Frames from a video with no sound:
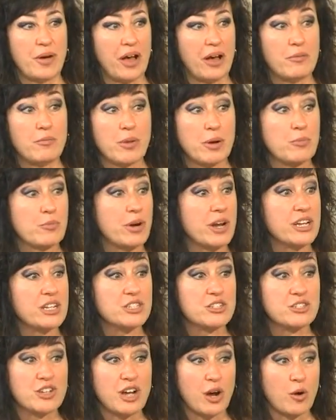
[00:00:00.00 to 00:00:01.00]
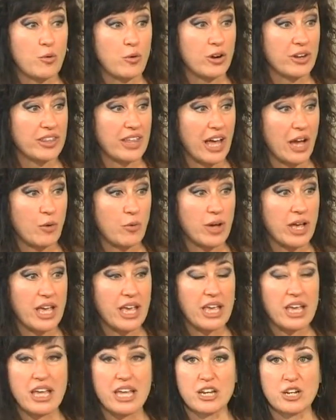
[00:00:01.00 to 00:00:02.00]
my brain does not work that
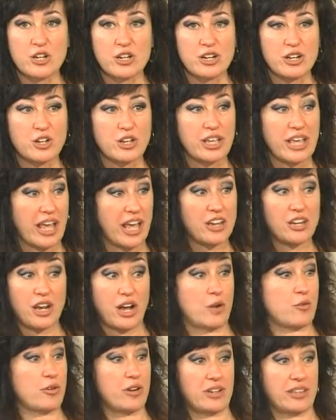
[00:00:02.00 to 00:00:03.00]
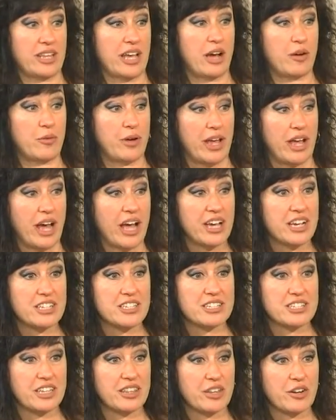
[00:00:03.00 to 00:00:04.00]
way. It cannot work that way. I
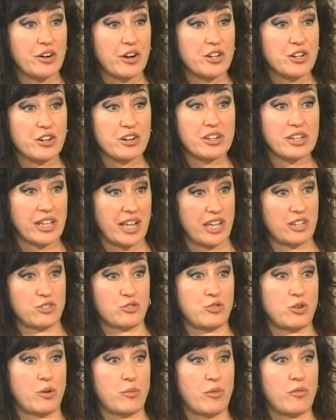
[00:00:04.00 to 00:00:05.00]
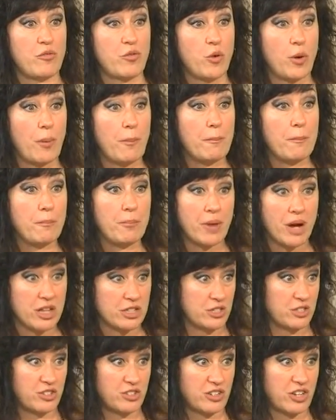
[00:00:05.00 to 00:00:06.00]
could sit there in your classroom for
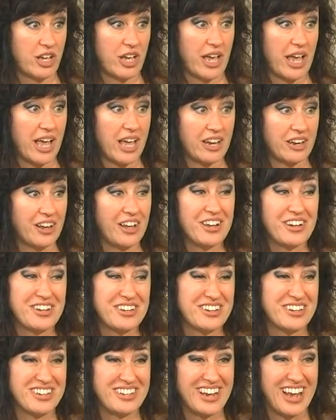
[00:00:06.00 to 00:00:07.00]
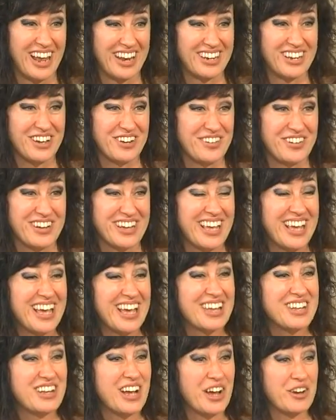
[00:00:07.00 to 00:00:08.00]
months and not know
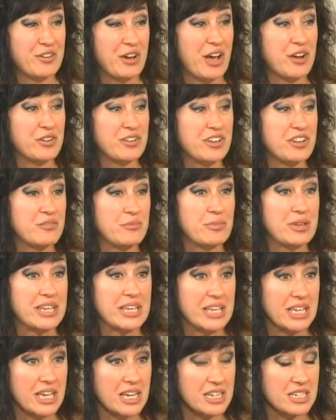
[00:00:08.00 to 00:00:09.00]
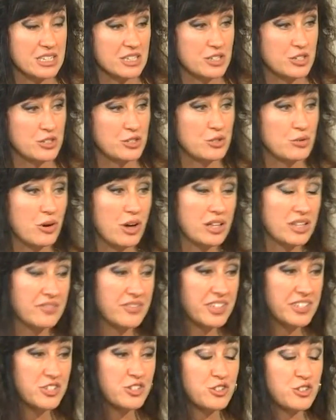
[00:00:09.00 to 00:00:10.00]
how to even begin to do all
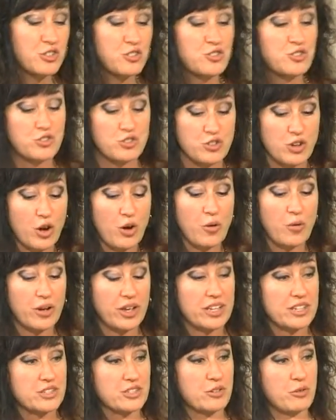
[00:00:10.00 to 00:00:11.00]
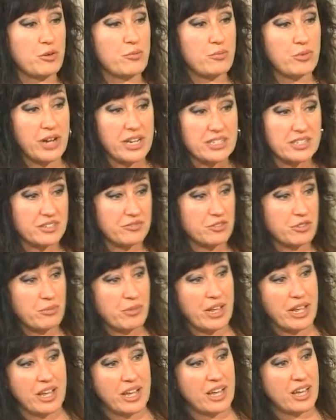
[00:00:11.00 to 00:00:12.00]
of this. It's just it's so impressive to
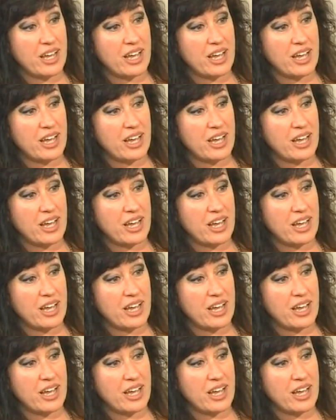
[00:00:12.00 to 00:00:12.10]
me.